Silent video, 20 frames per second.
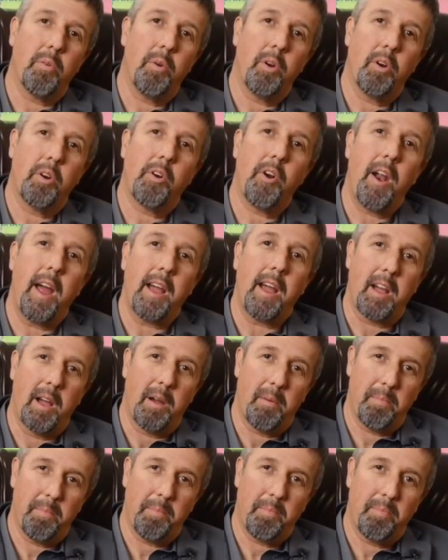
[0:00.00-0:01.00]
a real
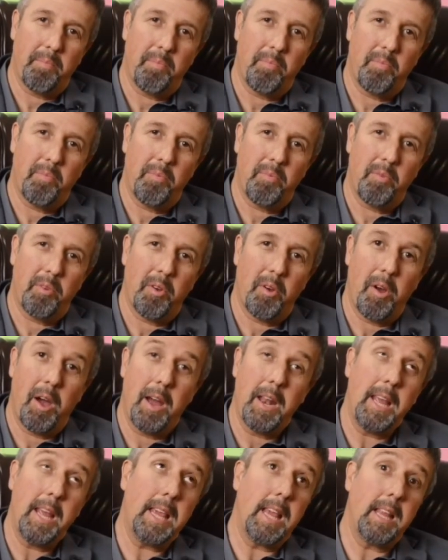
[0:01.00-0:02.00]
crack-up. So
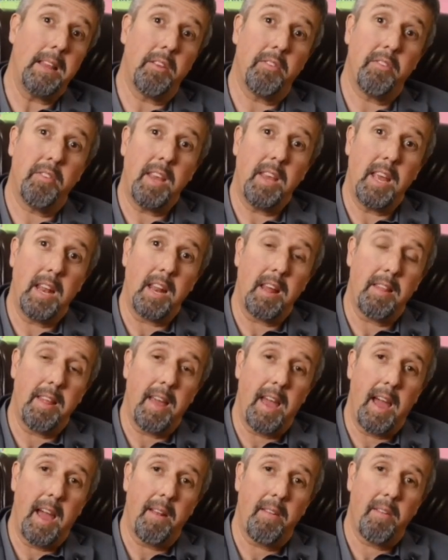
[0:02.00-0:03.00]
I didn't get to see any of
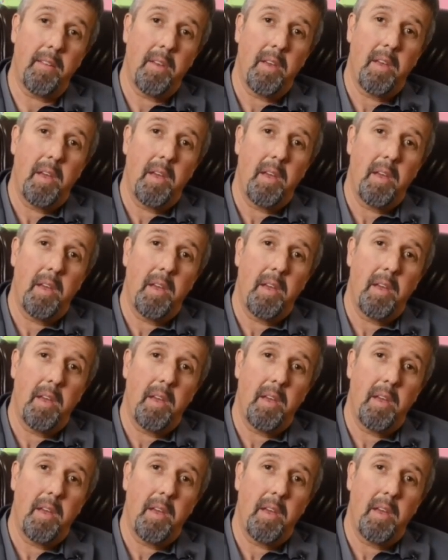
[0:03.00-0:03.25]
that.